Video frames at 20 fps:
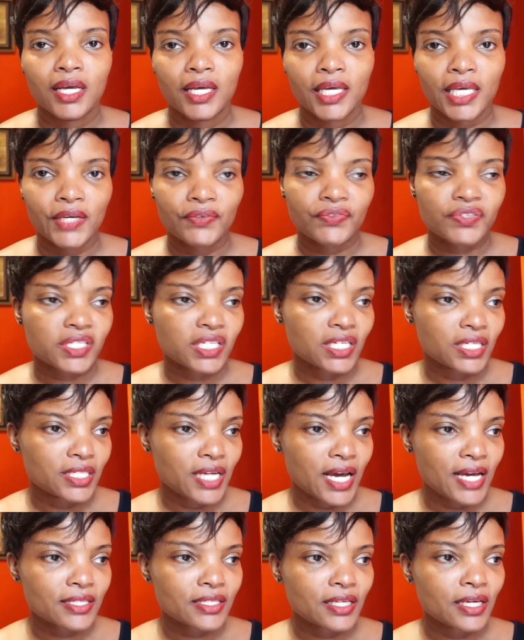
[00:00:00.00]
if she
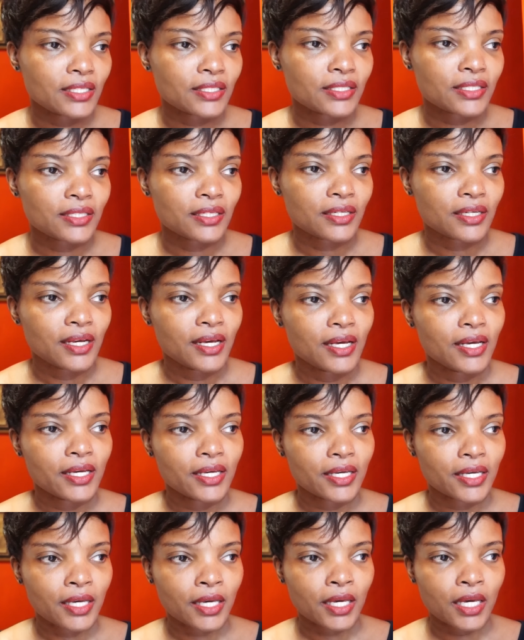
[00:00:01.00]
doesn't,
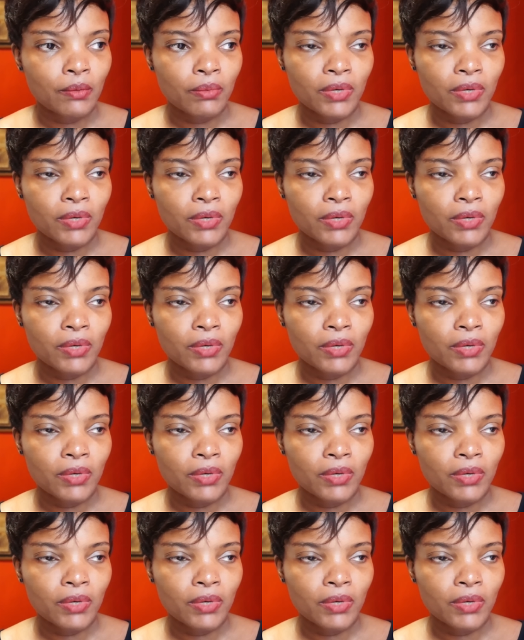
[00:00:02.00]
he